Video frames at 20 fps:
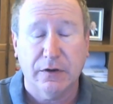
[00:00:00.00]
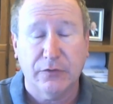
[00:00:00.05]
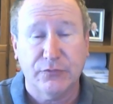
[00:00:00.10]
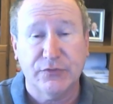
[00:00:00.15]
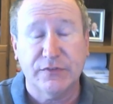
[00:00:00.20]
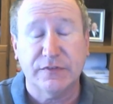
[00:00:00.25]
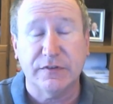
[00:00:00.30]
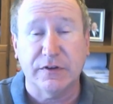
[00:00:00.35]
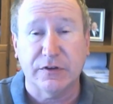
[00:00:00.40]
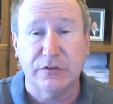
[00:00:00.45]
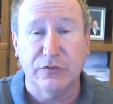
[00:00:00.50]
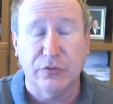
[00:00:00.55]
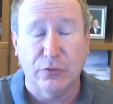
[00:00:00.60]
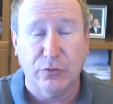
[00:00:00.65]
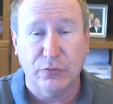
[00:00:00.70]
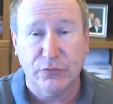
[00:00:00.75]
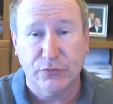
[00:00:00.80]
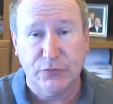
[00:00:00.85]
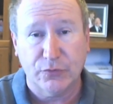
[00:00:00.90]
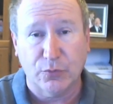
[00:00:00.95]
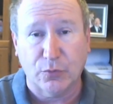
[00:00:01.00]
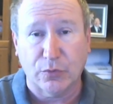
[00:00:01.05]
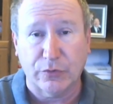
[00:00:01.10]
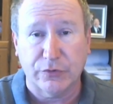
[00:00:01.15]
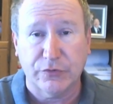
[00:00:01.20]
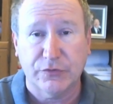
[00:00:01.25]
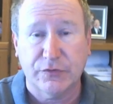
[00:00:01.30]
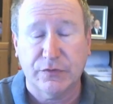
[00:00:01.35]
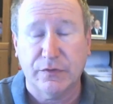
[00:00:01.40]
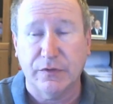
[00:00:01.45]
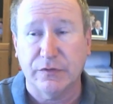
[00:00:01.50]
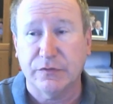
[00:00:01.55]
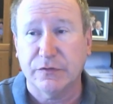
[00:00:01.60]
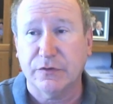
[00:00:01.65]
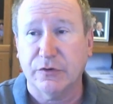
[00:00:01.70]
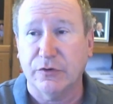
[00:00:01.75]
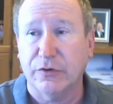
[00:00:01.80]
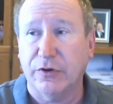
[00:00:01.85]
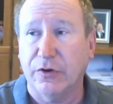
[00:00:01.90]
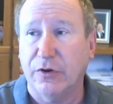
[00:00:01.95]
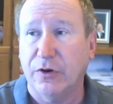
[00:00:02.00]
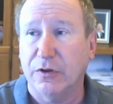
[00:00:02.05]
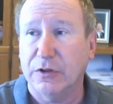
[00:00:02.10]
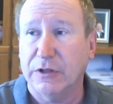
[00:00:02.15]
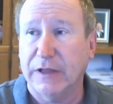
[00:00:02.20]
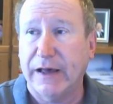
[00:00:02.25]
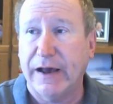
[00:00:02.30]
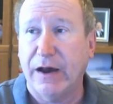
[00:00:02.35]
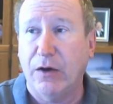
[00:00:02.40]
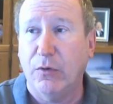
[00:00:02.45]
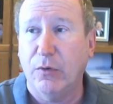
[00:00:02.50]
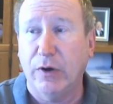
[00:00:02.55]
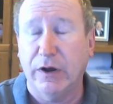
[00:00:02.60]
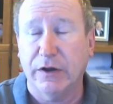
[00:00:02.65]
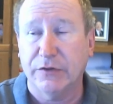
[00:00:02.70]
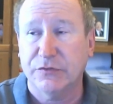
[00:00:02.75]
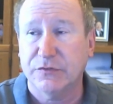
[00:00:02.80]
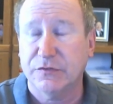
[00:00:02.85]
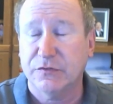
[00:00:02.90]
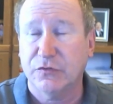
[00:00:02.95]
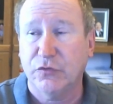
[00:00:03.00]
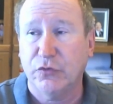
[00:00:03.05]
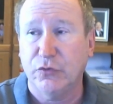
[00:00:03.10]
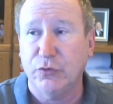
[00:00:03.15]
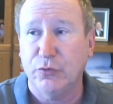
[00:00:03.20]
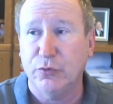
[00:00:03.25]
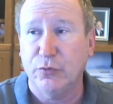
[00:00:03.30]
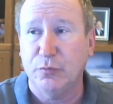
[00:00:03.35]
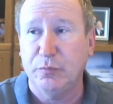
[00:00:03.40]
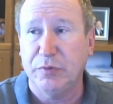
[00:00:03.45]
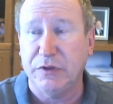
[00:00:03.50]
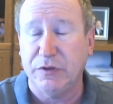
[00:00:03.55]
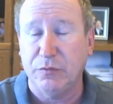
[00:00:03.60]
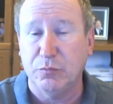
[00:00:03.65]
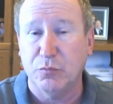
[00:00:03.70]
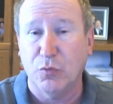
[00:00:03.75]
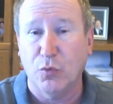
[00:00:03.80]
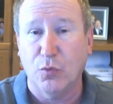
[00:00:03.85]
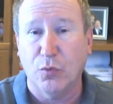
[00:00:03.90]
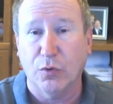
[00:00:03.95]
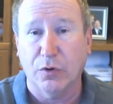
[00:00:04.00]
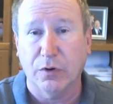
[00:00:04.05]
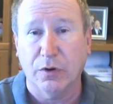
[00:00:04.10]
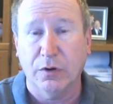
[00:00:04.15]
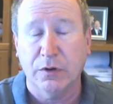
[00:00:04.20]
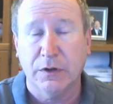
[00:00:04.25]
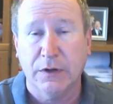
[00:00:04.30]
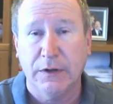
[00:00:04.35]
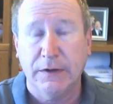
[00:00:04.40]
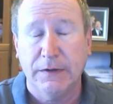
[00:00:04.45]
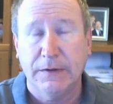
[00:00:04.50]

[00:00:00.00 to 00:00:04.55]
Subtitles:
of signal source that's going to allow us to be more